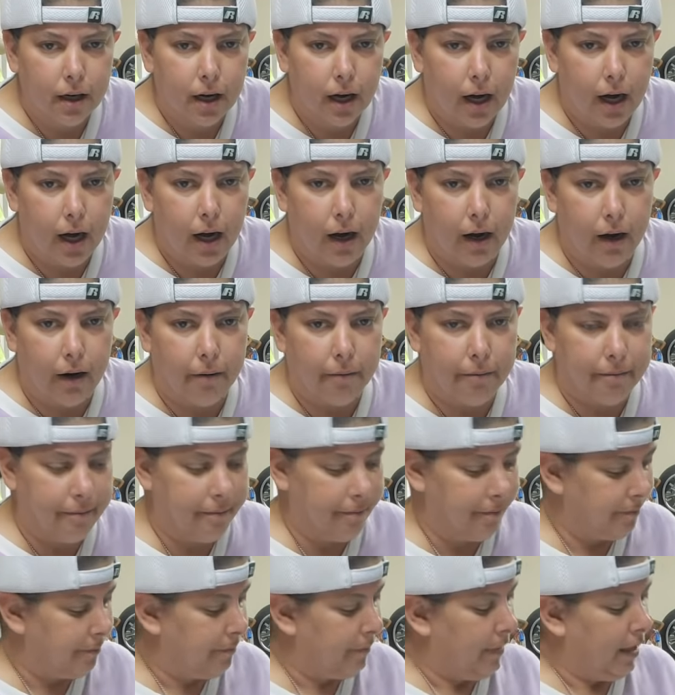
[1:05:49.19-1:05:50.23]

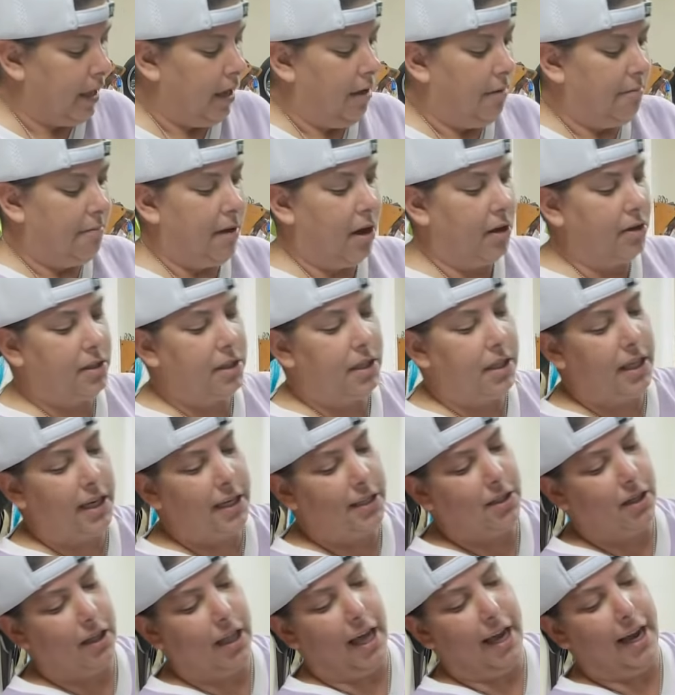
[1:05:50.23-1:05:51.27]
Most of
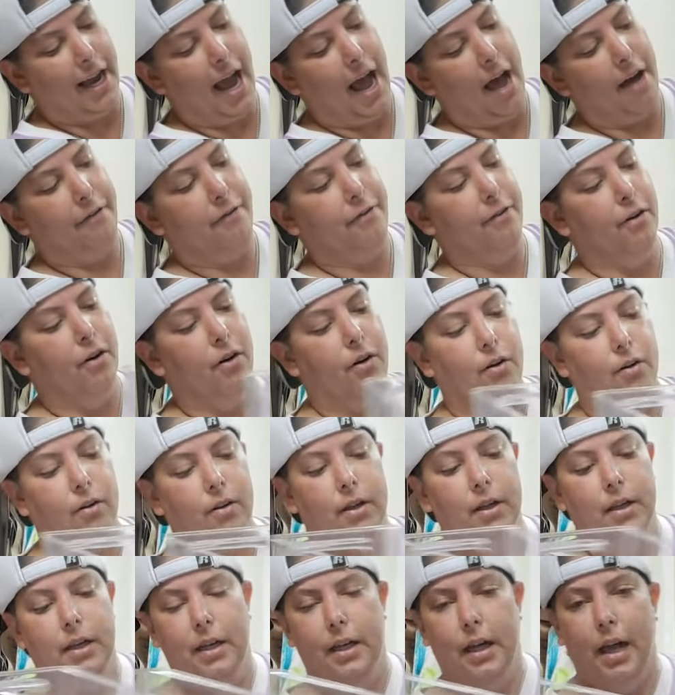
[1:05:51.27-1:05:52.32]
these are like half
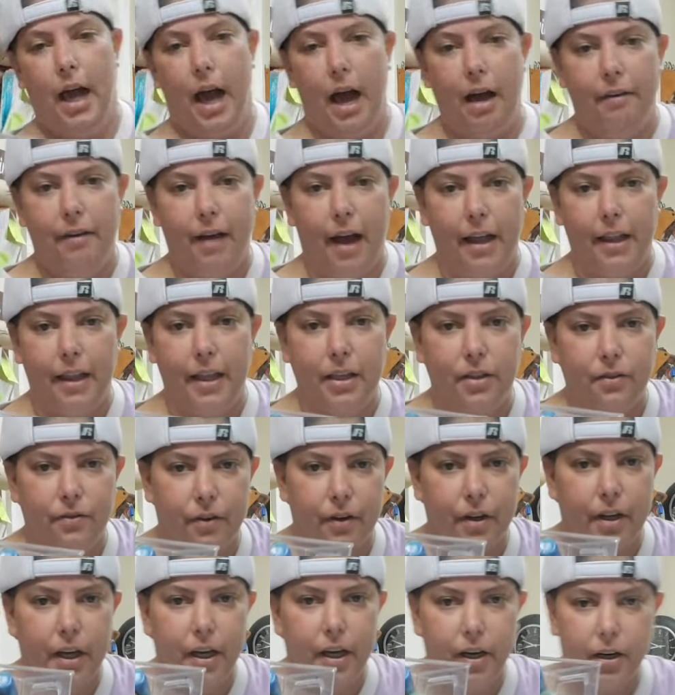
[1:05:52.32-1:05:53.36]
full. I've had these for
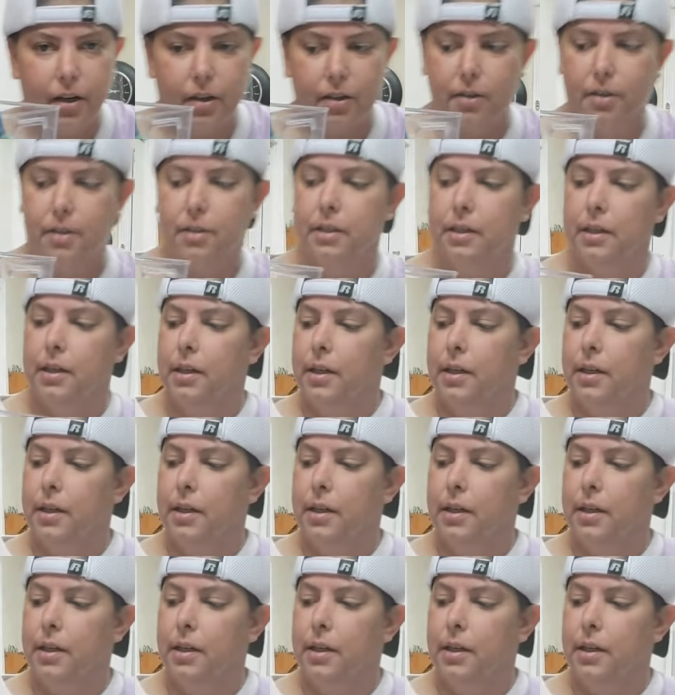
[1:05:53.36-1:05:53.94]
years.